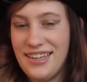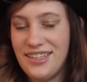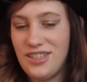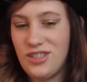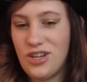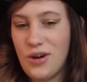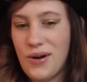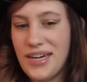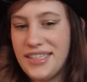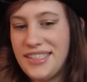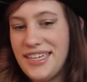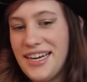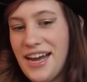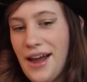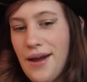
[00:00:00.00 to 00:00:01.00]
So I
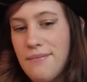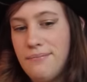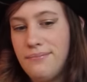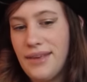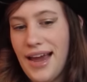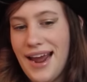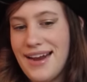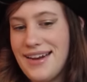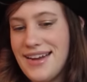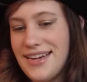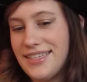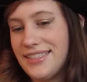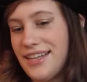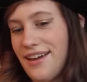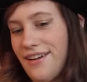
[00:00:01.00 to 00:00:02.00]
see him and
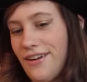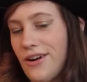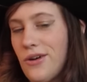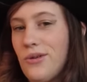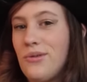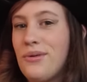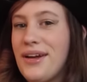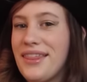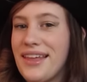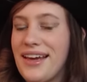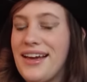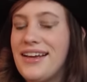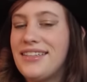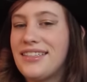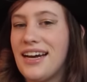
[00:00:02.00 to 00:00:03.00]
he's there with
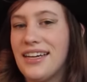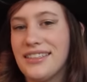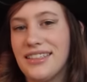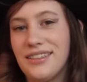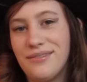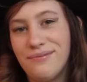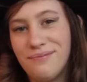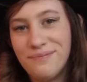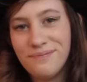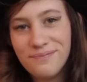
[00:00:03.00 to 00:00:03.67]
his cousin.